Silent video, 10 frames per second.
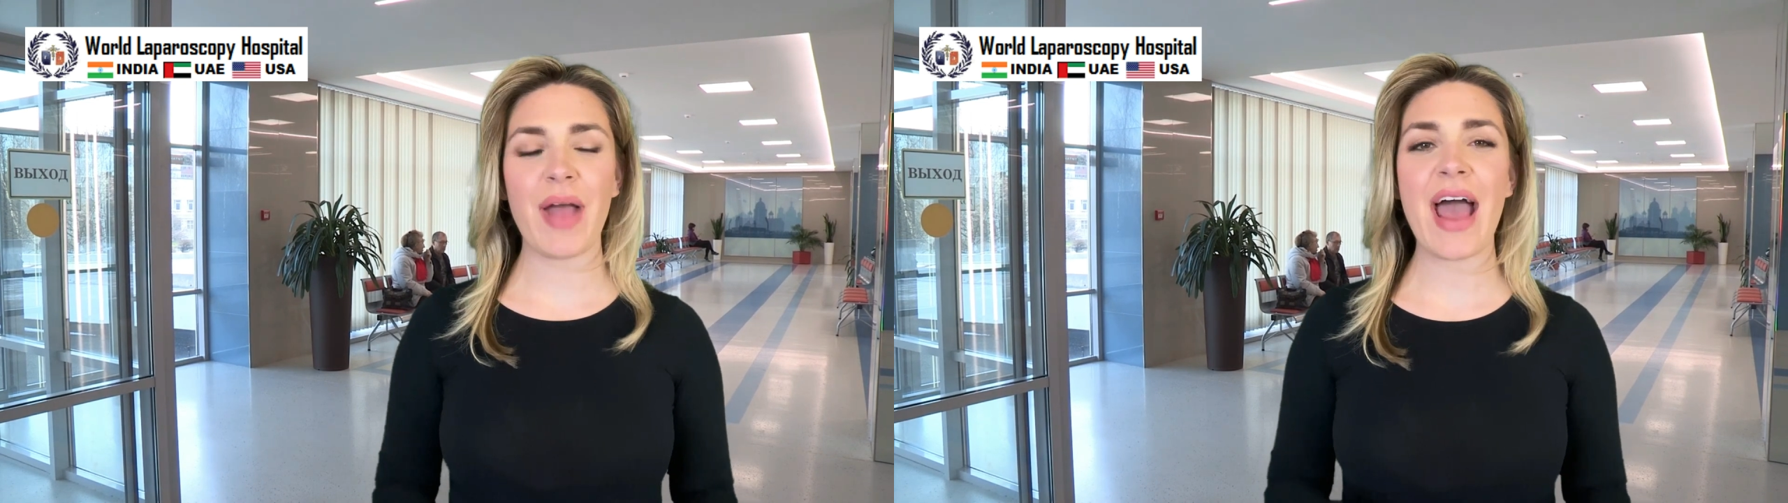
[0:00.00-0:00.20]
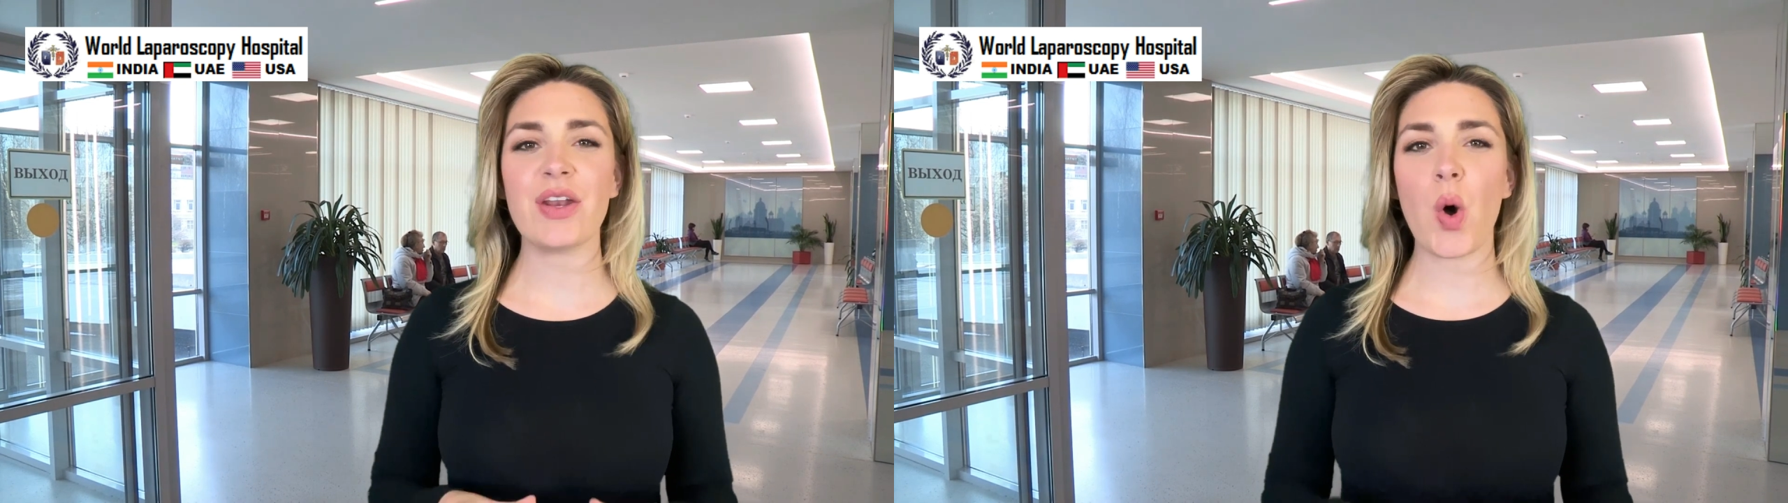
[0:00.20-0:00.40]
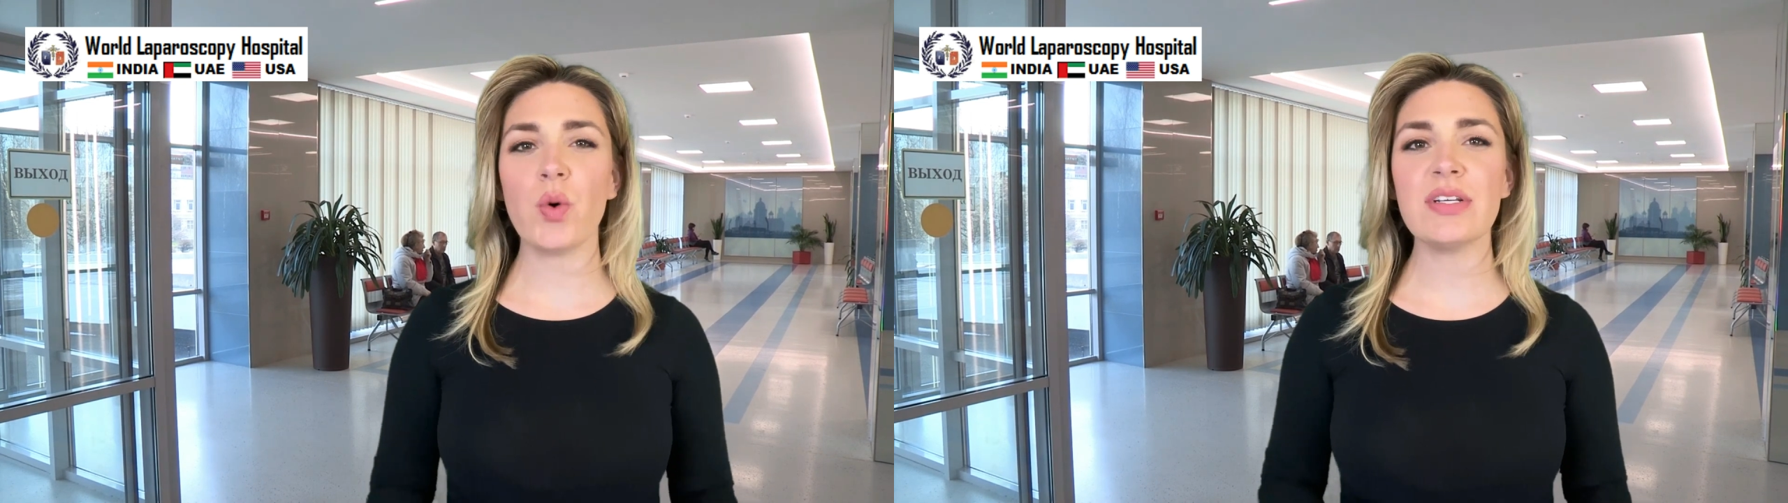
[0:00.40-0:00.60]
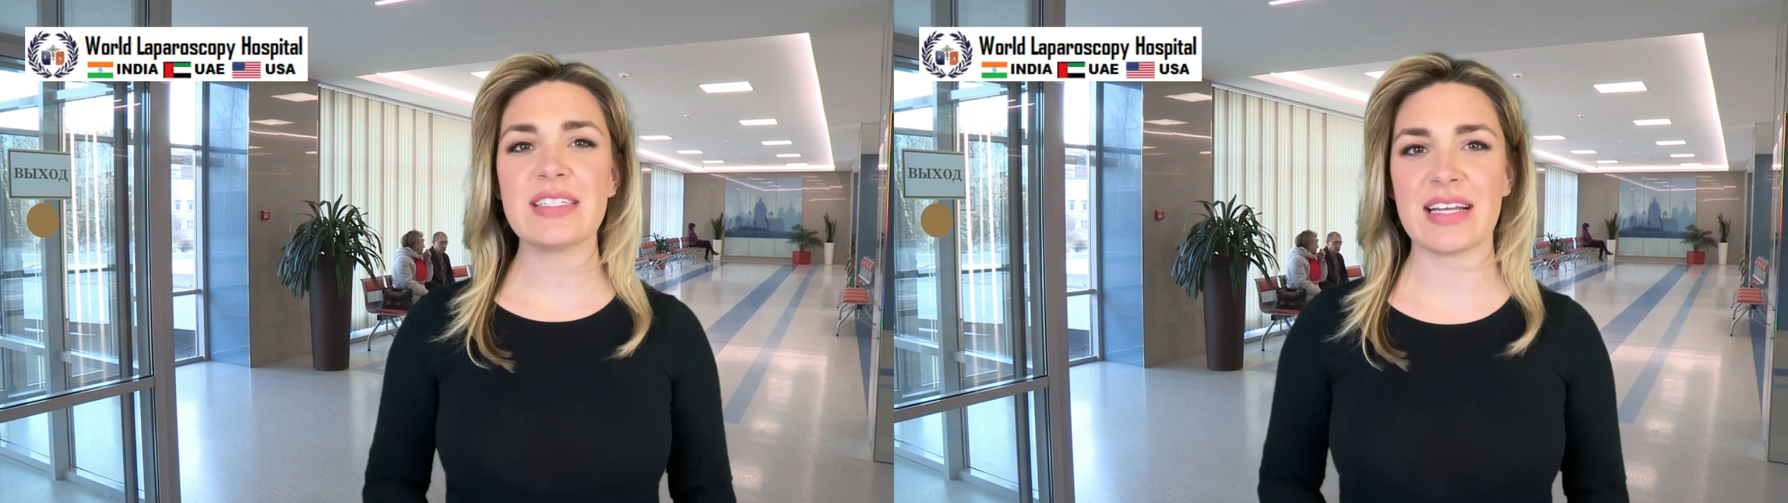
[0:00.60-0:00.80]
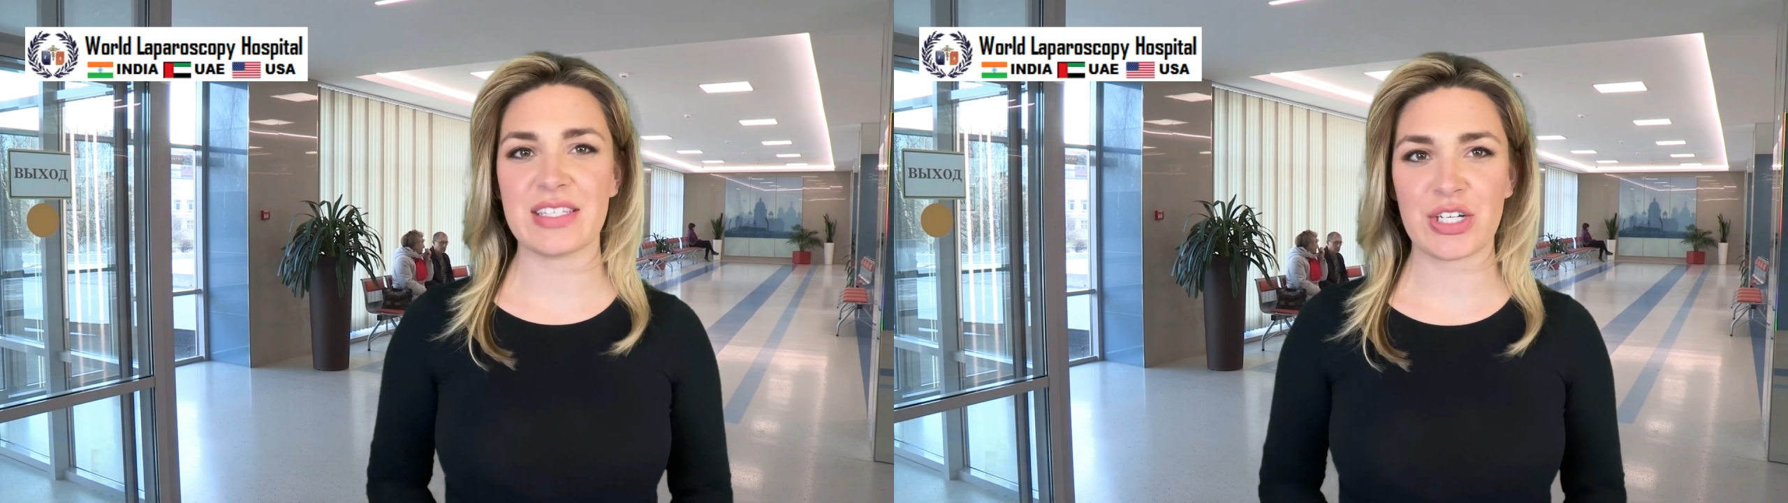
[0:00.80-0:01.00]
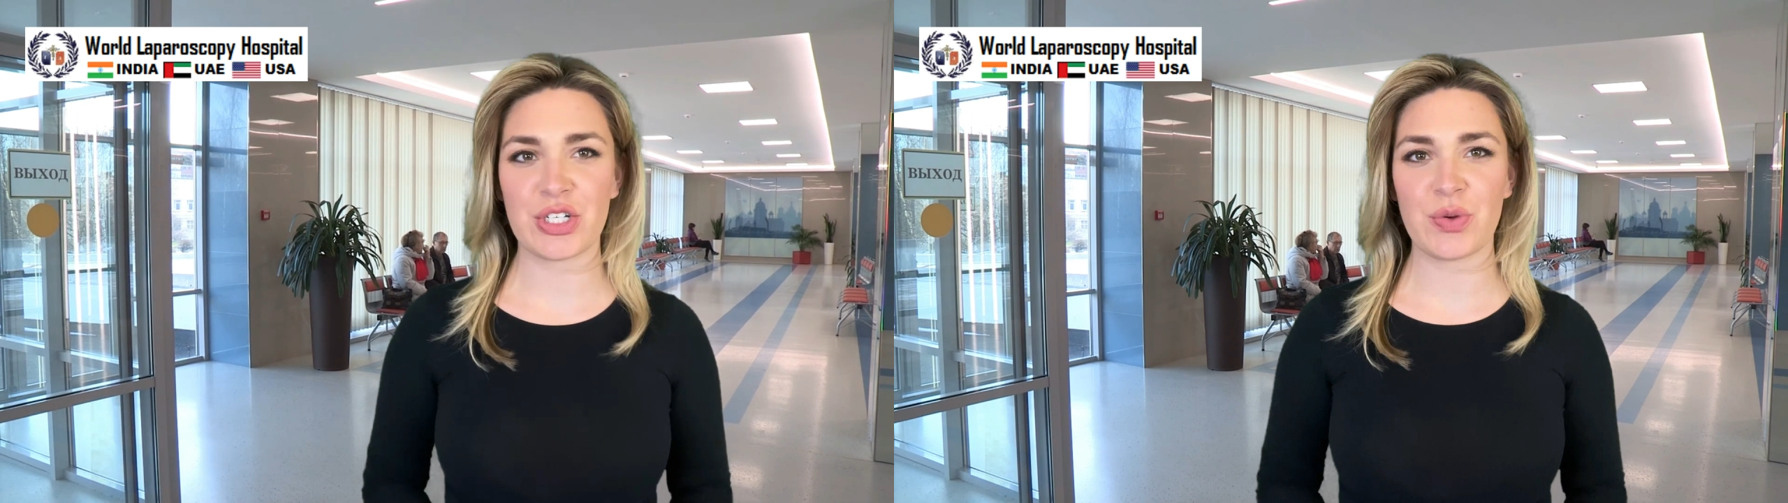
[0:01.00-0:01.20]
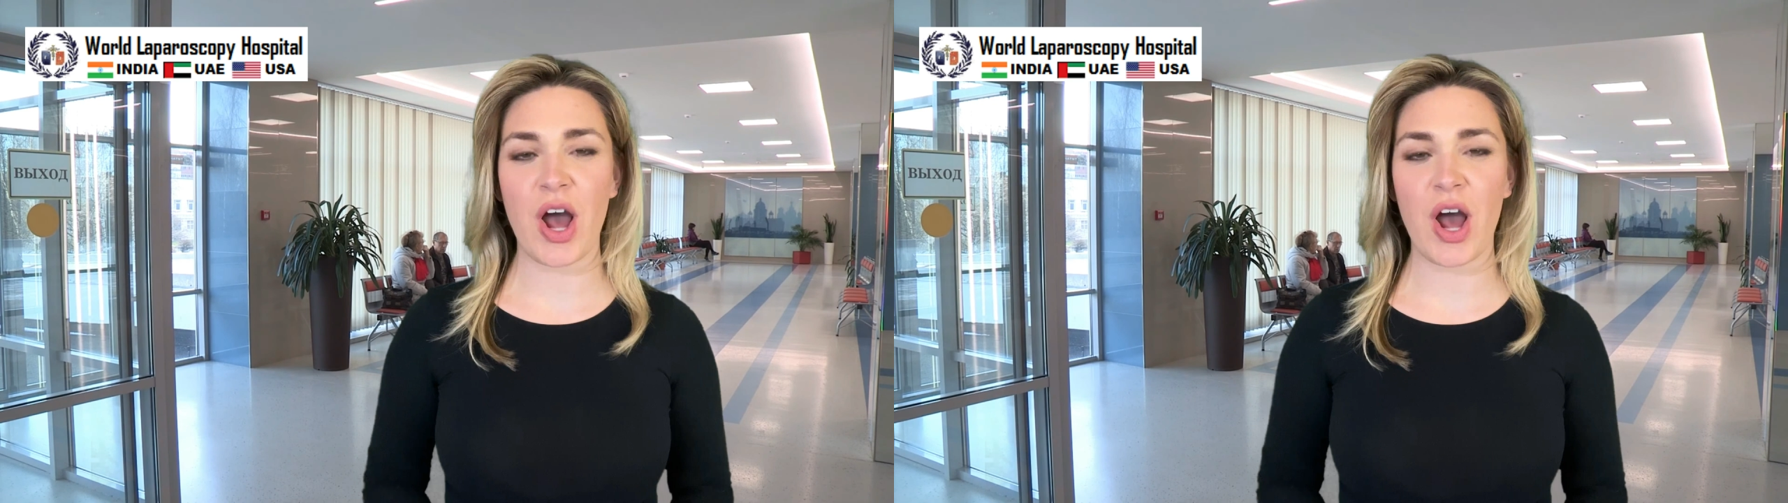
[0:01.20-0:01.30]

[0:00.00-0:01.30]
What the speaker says: and oldest institute